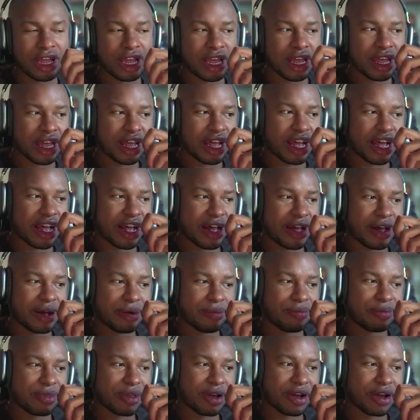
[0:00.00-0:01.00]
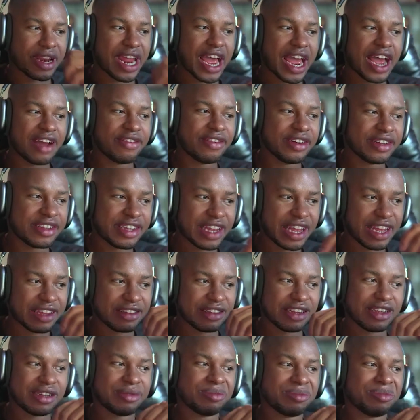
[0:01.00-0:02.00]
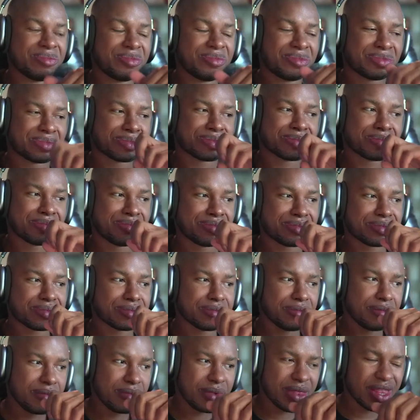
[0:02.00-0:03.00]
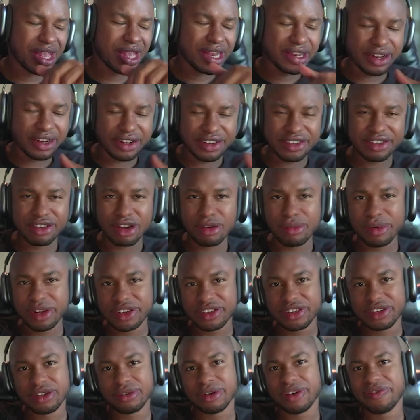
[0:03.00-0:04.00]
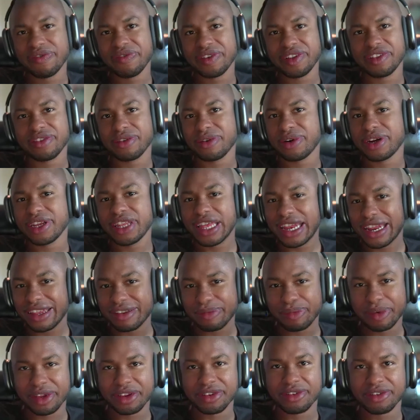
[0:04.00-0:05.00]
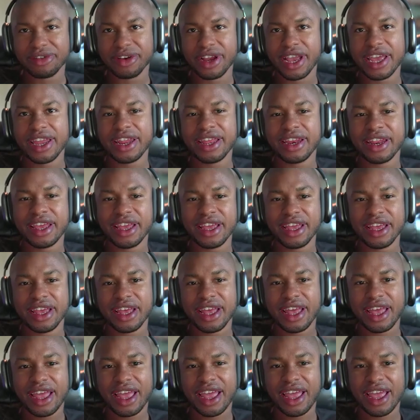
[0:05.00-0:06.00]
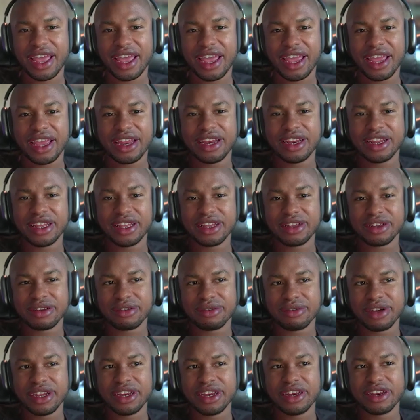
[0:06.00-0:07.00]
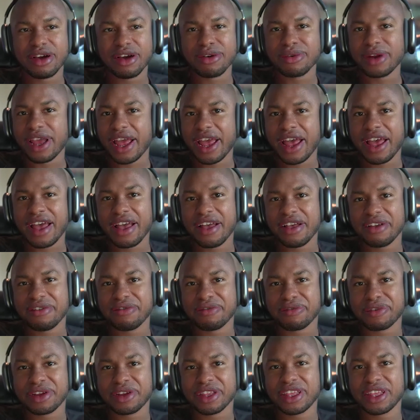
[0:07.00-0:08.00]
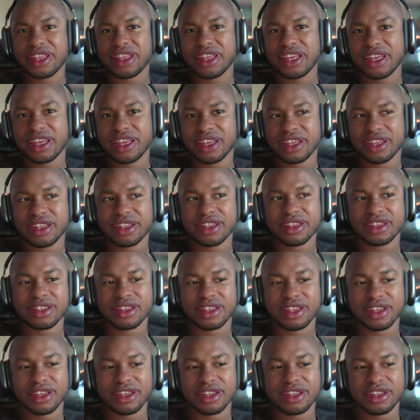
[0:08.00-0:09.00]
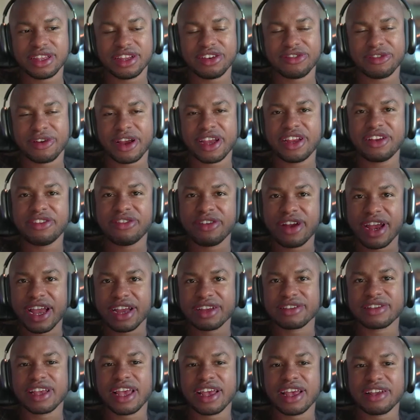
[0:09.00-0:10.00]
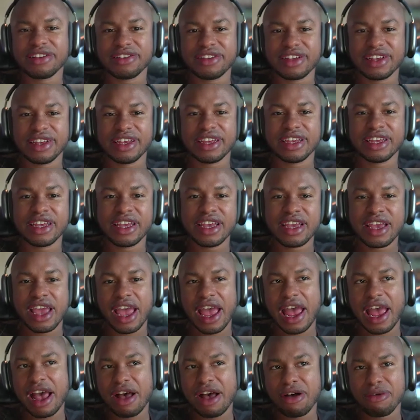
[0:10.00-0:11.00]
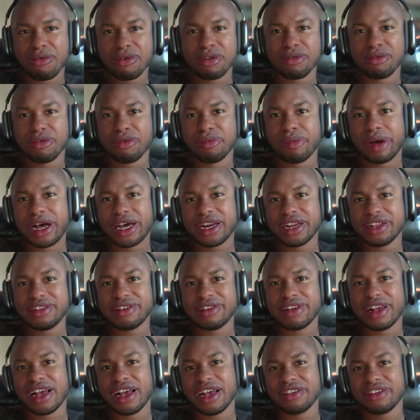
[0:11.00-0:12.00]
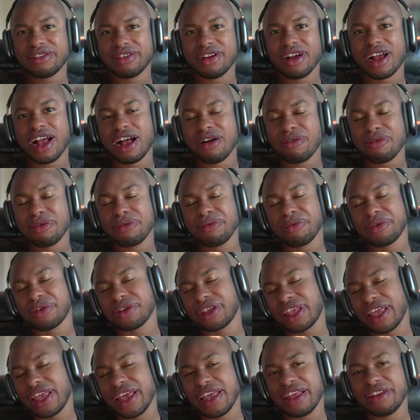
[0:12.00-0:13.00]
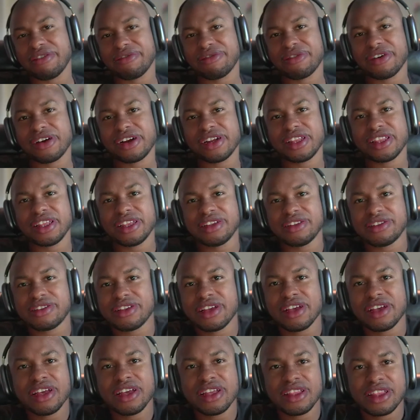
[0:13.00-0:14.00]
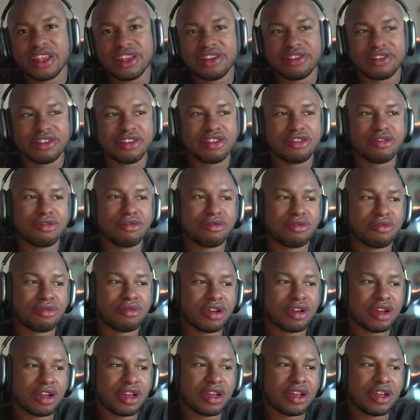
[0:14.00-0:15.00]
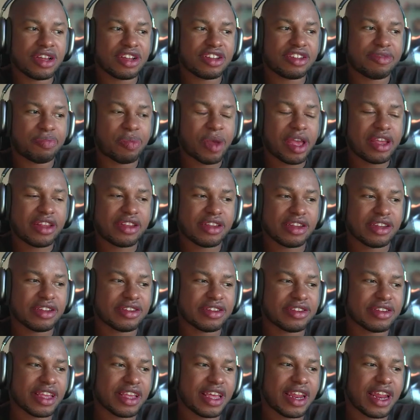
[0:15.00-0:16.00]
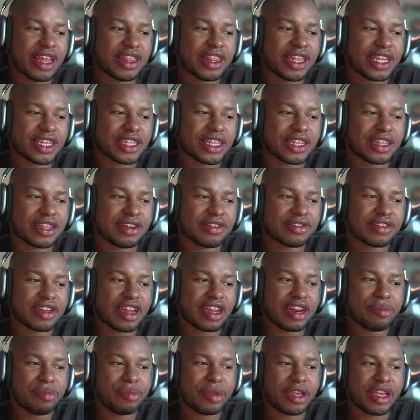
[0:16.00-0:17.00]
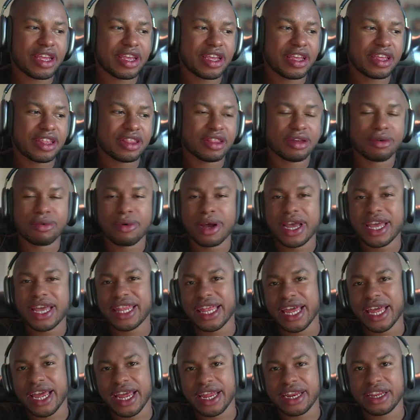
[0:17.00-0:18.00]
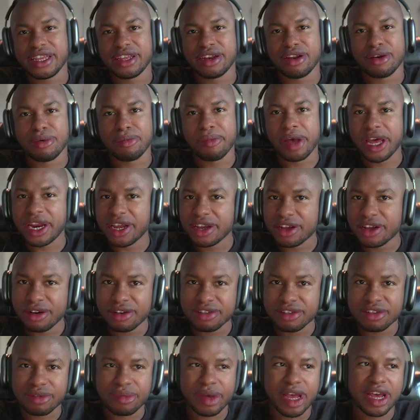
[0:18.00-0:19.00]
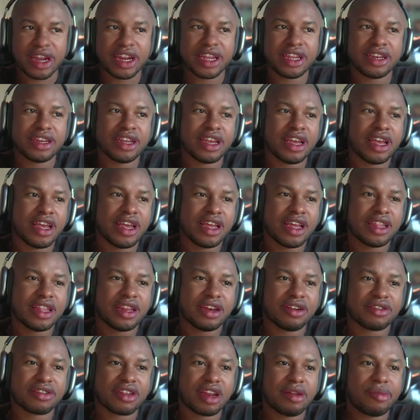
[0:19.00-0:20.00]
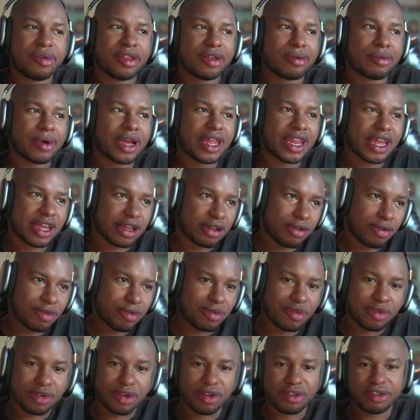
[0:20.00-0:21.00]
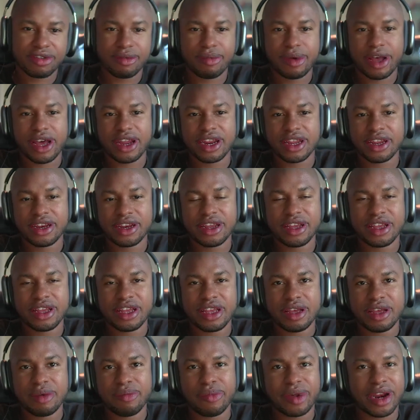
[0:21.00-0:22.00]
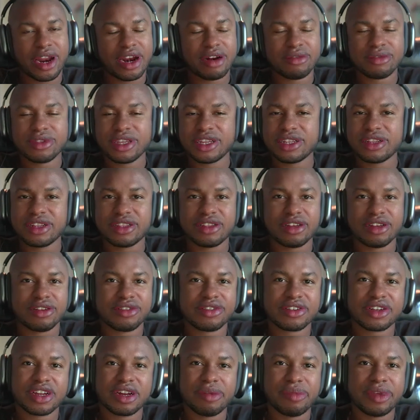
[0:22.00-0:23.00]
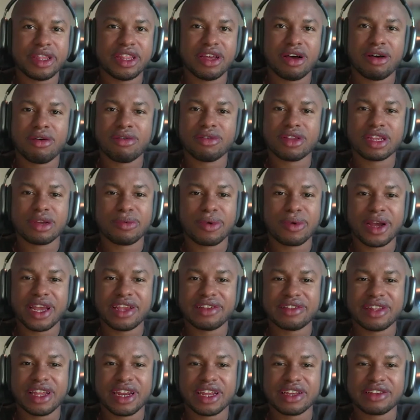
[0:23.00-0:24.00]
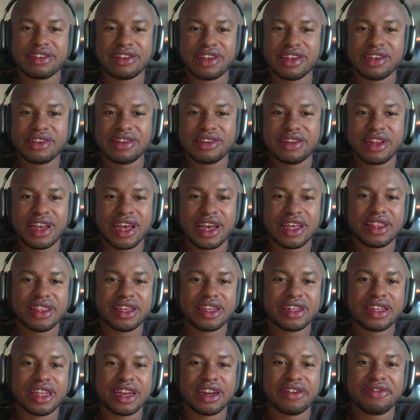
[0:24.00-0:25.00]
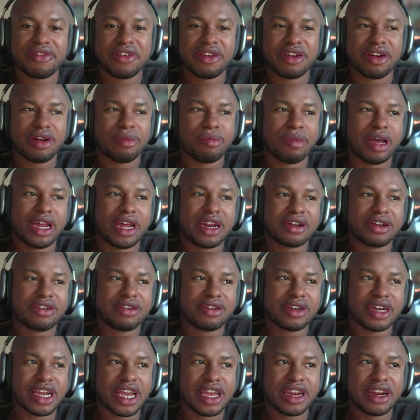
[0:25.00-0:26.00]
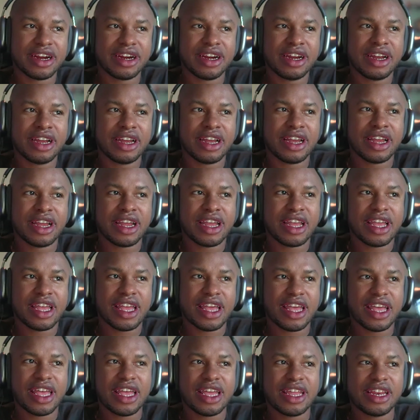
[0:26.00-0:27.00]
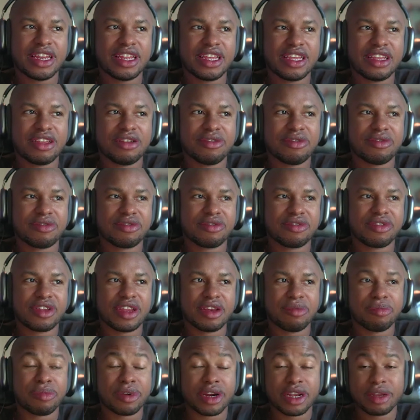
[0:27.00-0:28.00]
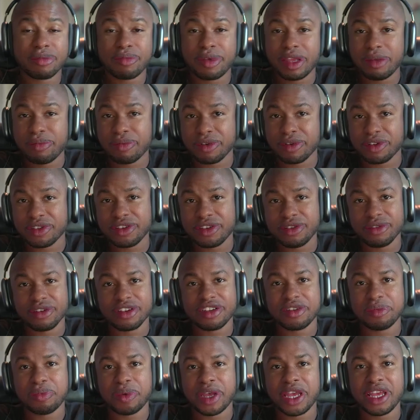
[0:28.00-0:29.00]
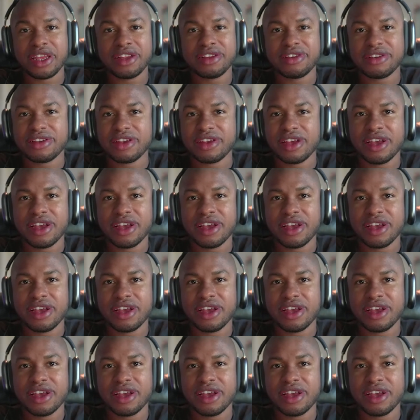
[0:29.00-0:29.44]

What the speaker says: On advertising, there's so much new inventory that has been created, and we don't have really the train tracks as to how we will monetize, or how we will get in front of these new spaces. And I think that there's going to be the way that, Meta goes about it. There's going to be the way that Google goes about it. But I don't think that those are going to be the only ways that exist. I think that if you're a Meta creator and you can bring people to a space,